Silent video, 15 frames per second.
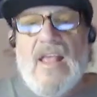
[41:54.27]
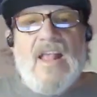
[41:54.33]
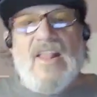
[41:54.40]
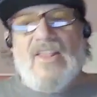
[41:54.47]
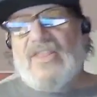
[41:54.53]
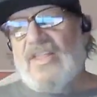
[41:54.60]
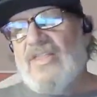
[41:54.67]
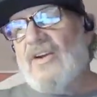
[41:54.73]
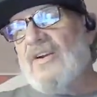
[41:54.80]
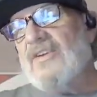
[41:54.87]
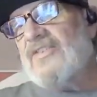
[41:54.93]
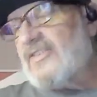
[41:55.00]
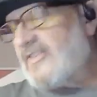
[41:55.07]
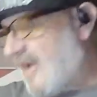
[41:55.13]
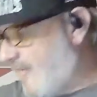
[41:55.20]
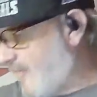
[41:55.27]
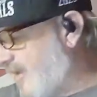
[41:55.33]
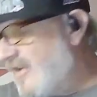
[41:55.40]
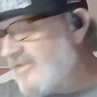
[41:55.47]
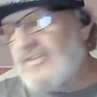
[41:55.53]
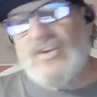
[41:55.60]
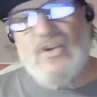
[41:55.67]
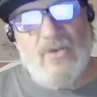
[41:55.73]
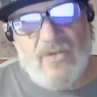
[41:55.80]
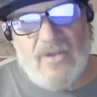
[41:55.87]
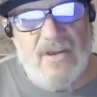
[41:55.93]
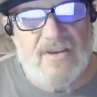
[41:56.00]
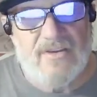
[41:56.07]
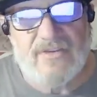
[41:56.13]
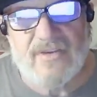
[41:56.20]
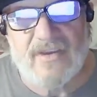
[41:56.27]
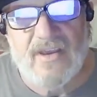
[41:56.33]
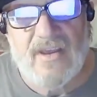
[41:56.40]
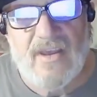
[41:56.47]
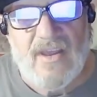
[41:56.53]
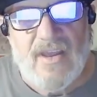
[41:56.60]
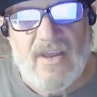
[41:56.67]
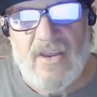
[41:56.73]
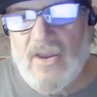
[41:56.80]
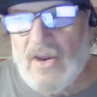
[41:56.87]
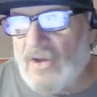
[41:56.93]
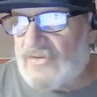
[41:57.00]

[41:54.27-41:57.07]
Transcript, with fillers: then there is something to this, you know.